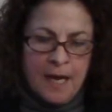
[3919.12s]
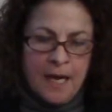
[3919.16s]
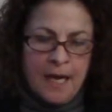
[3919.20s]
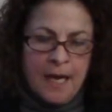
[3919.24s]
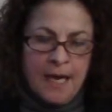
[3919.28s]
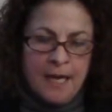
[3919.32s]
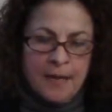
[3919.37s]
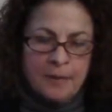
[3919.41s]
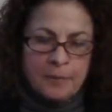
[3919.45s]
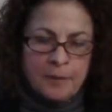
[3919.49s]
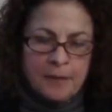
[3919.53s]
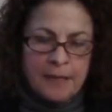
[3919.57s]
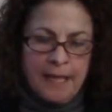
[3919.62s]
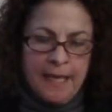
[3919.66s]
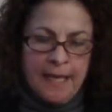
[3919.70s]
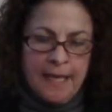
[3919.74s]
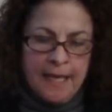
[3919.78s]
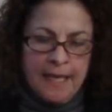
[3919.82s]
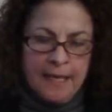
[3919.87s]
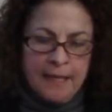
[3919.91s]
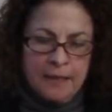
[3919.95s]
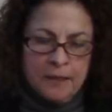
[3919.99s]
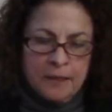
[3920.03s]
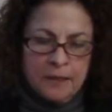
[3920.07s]
I
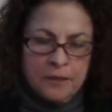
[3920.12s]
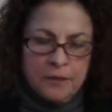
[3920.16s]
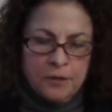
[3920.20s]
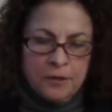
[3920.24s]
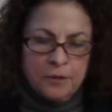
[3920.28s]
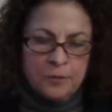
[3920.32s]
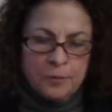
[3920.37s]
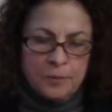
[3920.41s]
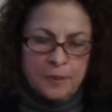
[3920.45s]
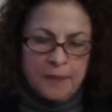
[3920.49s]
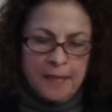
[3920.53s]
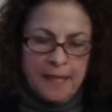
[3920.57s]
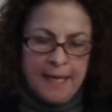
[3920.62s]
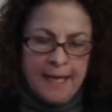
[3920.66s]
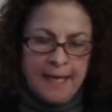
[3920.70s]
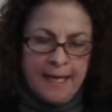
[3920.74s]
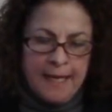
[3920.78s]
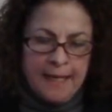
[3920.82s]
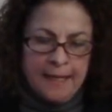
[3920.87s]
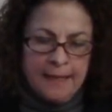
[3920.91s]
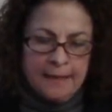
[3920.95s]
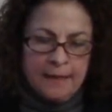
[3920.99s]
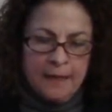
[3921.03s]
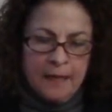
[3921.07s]
play,
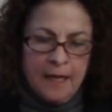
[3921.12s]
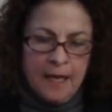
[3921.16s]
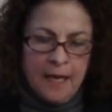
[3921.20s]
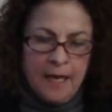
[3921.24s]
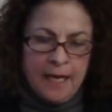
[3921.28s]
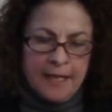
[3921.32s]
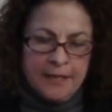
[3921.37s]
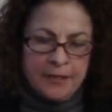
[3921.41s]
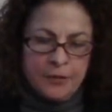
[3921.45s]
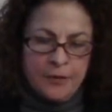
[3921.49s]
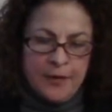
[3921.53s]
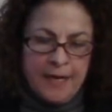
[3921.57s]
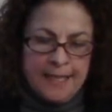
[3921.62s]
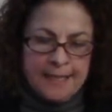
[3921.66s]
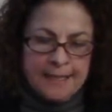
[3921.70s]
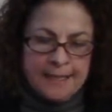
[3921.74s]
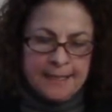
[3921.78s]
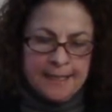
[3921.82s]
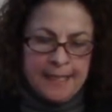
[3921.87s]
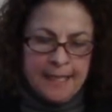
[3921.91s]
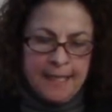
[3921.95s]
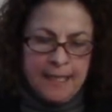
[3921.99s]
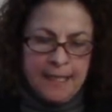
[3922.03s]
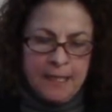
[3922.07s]
I
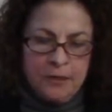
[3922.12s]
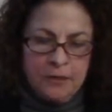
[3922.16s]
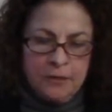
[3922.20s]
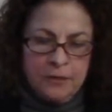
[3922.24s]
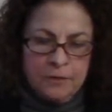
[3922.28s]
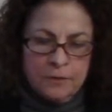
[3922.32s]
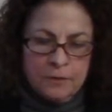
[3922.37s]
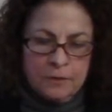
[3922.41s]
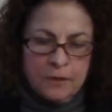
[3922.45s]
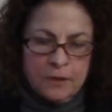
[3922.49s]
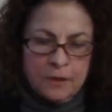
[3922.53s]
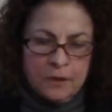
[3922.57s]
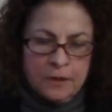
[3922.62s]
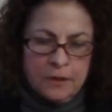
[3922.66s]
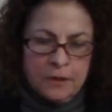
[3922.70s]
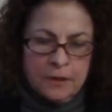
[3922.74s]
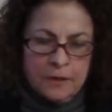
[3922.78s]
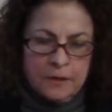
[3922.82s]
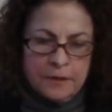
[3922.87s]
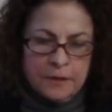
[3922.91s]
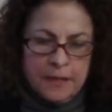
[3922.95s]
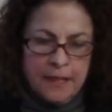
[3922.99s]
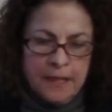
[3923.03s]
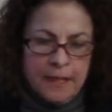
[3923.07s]
translate, you
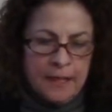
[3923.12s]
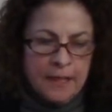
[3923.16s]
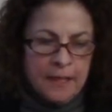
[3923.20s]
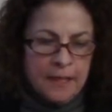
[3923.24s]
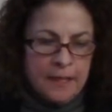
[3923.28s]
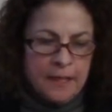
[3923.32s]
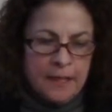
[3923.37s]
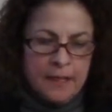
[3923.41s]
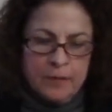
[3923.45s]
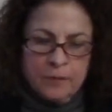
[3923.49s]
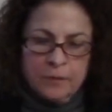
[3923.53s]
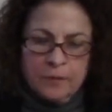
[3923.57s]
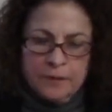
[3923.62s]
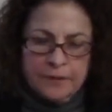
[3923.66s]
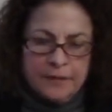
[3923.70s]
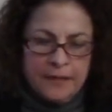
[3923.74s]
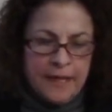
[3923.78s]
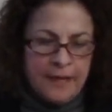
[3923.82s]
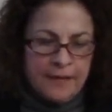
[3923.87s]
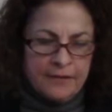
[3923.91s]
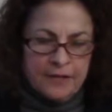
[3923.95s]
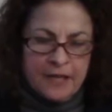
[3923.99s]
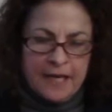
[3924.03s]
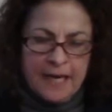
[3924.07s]
learn, it will
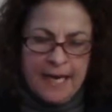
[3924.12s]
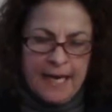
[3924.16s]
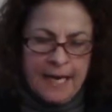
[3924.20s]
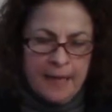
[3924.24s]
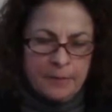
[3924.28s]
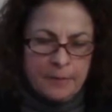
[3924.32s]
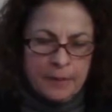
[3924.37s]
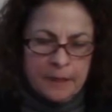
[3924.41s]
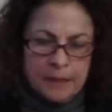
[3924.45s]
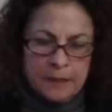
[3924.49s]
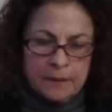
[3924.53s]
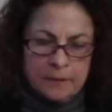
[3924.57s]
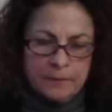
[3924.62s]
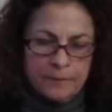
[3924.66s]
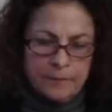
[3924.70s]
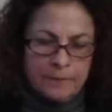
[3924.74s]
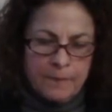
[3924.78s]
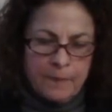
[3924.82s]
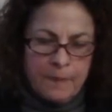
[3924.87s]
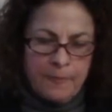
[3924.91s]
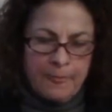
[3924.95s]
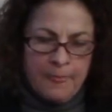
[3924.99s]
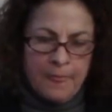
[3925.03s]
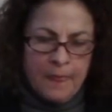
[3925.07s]
never happen.
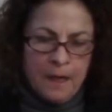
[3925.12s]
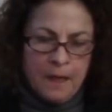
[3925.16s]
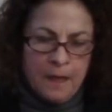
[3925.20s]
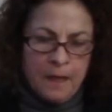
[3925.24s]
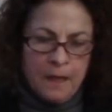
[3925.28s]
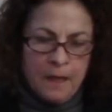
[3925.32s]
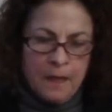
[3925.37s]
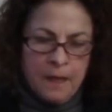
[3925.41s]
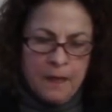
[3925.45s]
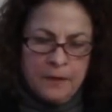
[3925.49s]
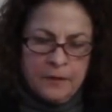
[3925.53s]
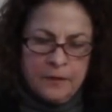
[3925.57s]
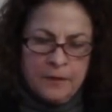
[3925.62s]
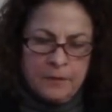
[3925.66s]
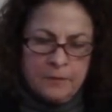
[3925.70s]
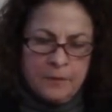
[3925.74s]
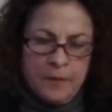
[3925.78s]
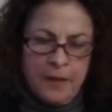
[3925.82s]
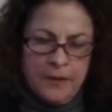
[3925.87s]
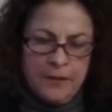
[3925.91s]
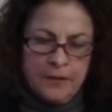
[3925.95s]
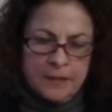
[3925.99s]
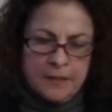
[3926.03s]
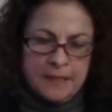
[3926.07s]
The
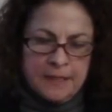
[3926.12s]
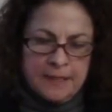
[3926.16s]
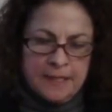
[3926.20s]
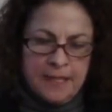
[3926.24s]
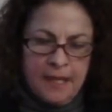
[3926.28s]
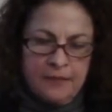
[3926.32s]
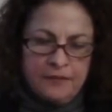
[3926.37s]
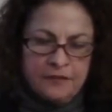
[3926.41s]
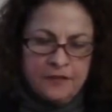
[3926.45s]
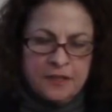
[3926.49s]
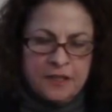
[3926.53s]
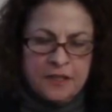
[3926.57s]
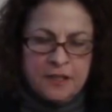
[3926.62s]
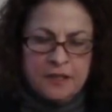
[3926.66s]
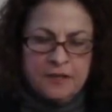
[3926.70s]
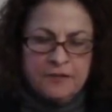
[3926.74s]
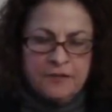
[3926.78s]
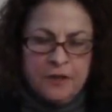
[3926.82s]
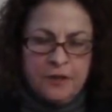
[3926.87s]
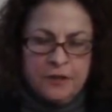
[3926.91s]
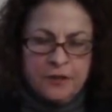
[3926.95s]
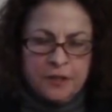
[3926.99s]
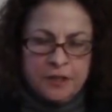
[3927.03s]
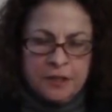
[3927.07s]
mother's selfless
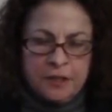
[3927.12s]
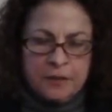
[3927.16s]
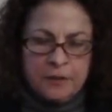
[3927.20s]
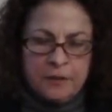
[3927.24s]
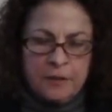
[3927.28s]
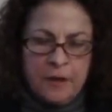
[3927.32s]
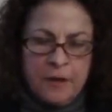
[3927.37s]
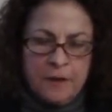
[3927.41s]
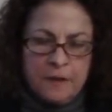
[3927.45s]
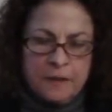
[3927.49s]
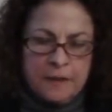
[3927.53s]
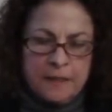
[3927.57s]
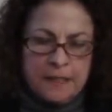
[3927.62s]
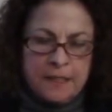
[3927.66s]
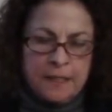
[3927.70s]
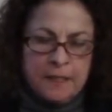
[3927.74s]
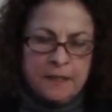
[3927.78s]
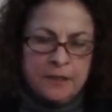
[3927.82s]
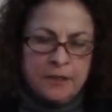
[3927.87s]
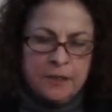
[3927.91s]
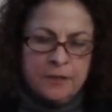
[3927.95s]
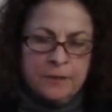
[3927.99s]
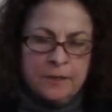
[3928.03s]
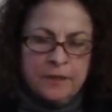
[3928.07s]
devotion grows
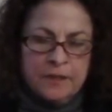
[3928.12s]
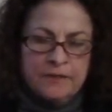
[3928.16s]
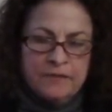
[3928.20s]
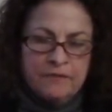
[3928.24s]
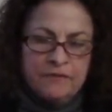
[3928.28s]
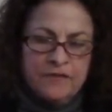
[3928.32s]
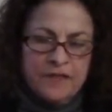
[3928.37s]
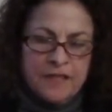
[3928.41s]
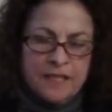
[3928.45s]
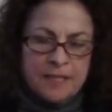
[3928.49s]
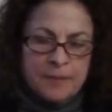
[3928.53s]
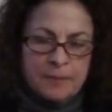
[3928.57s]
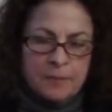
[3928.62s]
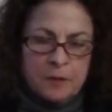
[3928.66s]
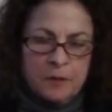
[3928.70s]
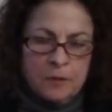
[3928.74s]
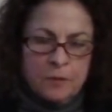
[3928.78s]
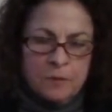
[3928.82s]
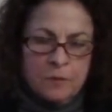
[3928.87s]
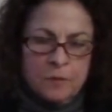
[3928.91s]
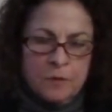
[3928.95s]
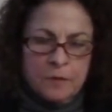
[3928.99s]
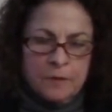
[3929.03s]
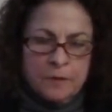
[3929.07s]
into an
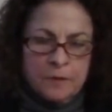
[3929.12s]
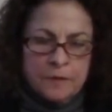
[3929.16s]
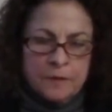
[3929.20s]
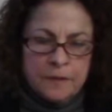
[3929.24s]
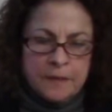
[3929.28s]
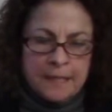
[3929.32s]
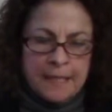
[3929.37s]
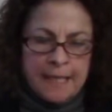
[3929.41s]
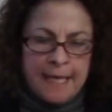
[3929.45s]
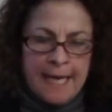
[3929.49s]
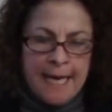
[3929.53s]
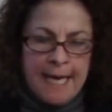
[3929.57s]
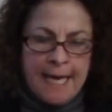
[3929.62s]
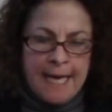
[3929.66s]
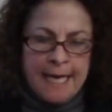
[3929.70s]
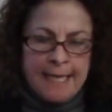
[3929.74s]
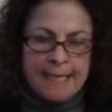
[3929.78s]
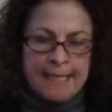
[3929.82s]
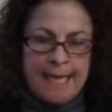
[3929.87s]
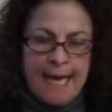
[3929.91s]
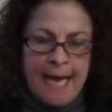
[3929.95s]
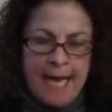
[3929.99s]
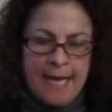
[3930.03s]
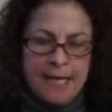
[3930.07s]
invisible wound,
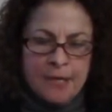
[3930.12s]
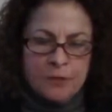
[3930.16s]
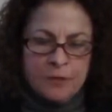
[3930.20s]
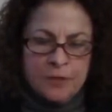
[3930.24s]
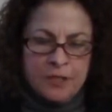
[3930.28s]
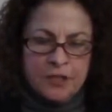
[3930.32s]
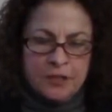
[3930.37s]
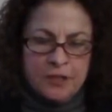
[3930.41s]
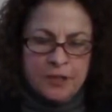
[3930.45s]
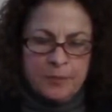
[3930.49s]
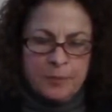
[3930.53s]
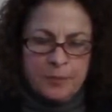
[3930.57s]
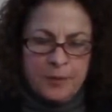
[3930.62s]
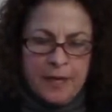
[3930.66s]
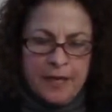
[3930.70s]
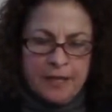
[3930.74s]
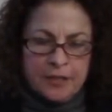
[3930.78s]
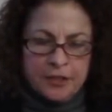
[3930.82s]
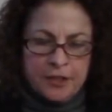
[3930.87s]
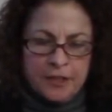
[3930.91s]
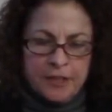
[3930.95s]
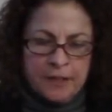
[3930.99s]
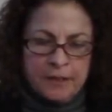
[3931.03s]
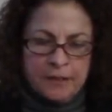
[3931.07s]
an anguished
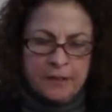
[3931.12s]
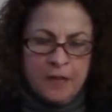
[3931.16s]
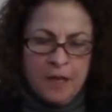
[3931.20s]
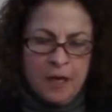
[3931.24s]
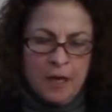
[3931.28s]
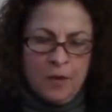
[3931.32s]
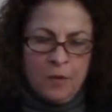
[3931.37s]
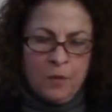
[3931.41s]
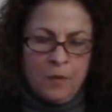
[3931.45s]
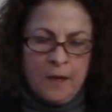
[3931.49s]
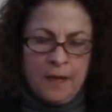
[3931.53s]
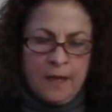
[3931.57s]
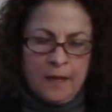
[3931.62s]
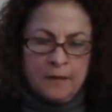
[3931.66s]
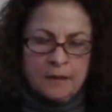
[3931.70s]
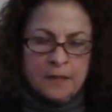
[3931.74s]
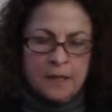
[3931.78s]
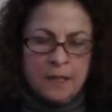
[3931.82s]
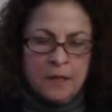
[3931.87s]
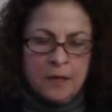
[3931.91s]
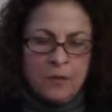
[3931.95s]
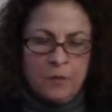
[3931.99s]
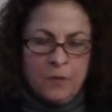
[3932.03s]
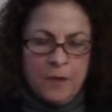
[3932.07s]
depression,
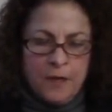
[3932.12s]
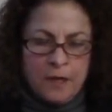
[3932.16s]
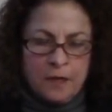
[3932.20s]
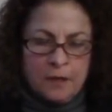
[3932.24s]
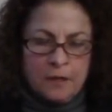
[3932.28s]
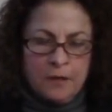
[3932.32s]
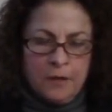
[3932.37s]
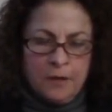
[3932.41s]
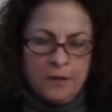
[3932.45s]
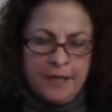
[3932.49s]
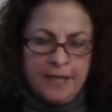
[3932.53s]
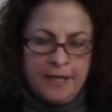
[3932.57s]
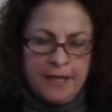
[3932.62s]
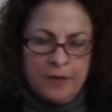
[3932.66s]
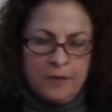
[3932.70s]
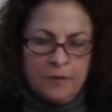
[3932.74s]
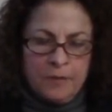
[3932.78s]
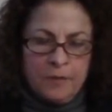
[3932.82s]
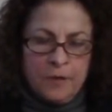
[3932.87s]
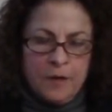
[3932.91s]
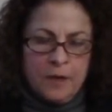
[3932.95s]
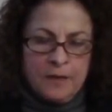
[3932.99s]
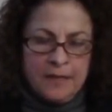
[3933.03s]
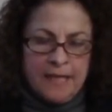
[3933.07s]
where
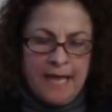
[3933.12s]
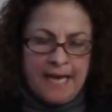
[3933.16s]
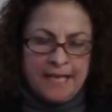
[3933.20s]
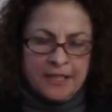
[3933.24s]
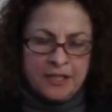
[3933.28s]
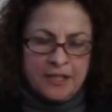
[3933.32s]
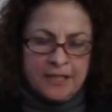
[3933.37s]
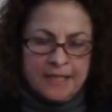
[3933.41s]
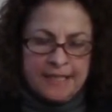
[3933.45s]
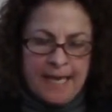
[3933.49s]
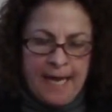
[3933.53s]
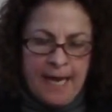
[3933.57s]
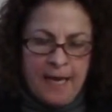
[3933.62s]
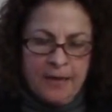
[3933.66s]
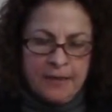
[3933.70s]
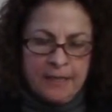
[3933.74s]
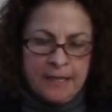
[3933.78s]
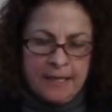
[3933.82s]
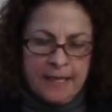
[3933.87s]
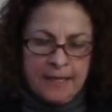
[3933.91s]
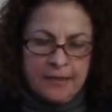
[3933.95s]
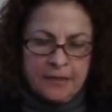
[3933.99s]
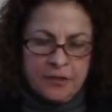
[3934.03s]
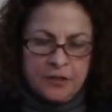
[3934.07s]
Gloria lashes out
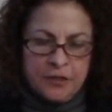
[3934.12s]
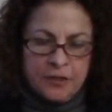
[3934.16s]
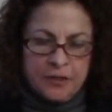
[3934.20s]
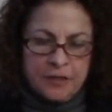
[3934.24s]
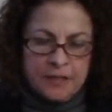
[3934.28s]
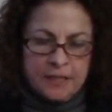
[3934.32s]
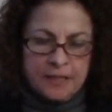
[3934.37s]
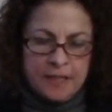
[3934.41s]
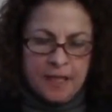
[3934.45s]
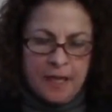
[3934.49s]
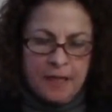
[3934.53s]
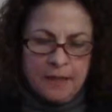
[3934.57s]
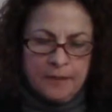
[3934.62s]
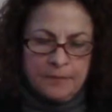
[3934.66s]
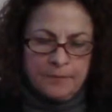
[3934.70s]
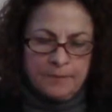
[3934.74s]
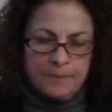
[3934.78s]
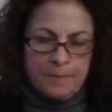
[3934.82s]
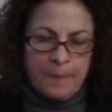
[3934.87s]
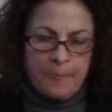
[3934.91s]
against her son,